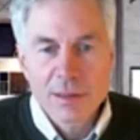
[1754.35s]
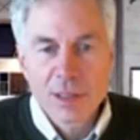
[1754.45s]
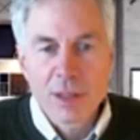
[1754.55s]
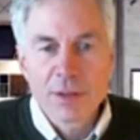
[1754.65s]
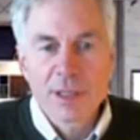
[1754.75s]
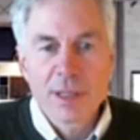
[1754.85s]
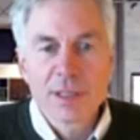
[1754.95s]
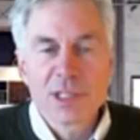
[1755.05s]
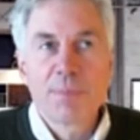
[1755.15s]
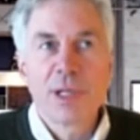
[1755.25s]

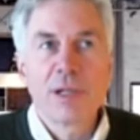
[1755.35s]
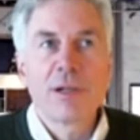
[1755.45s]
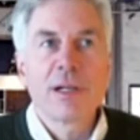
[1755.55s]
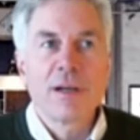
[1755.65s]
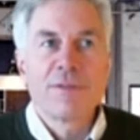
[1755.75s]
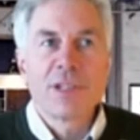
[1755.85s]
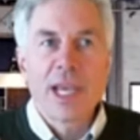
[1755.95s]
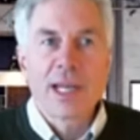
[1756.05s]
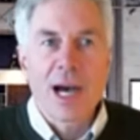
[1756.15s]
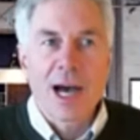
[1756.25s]
The spirit of
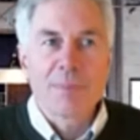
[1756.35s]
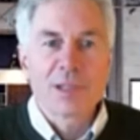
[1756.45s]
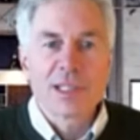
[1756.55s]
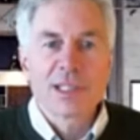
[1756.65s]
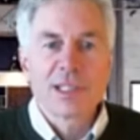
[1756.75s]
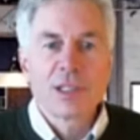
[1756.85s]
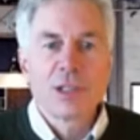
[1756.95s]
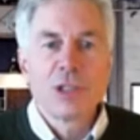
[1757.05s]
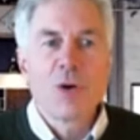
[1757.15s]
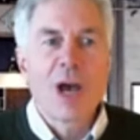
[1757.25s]
data ops is
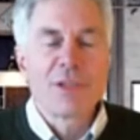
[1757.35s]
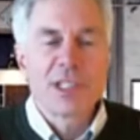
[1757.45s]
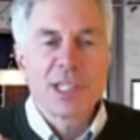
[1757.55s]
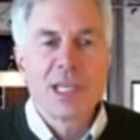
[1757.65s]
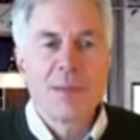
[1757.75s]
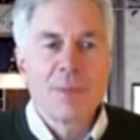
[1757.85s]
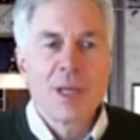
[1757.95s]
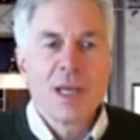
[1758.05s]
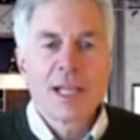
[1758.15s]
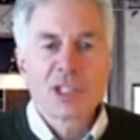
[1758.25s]
you have a team
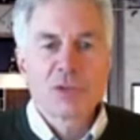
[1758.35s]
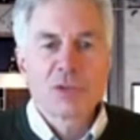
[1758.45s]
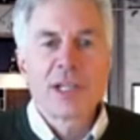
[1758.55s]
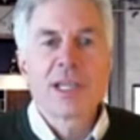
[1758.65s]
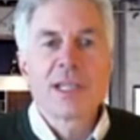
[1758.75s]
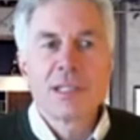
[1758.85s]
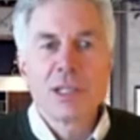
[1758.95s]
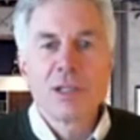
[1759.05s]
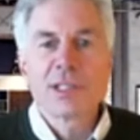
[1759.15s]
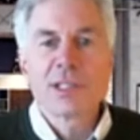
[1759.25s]
that's trying to
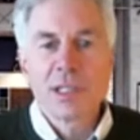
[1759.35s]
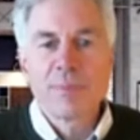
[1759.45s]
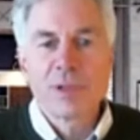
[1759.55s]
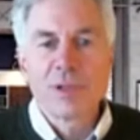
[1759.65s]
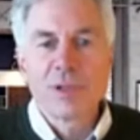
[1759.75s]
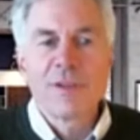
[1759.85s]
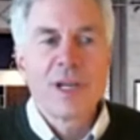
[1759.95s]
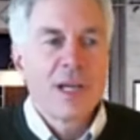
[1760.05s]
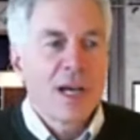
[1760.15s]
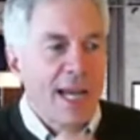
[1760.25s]
continuously improve,
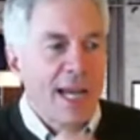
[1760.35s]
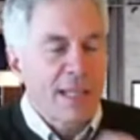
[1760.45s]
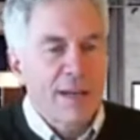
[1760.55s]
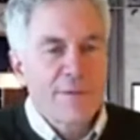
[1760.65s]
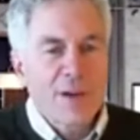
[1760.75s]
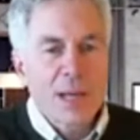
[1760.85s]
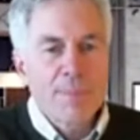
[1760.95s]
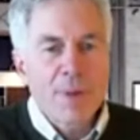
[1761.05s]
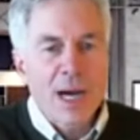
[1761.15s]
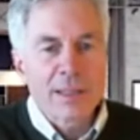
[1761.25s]
identify
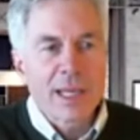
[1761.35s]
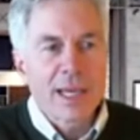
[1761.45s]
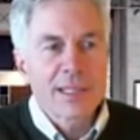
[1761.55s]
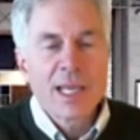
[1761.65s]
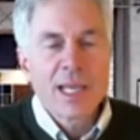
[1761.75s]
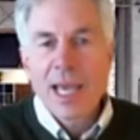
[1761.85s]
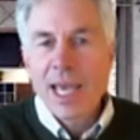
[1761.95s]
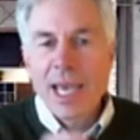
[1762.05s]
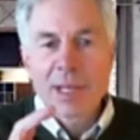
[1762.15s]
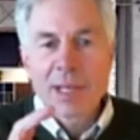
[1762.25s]
bottlenecks,
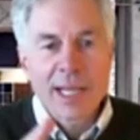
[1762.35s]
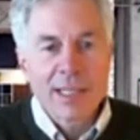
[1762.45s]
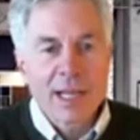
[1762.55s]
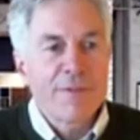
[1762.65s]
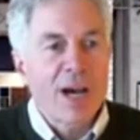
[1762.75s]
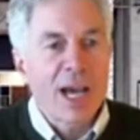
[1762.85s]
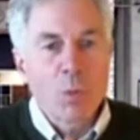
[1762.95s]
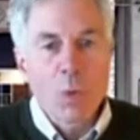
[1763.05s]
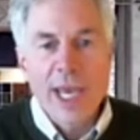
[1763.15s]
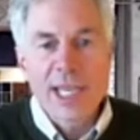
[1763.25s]
and identify
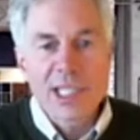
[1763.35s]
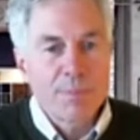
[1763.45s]
ways,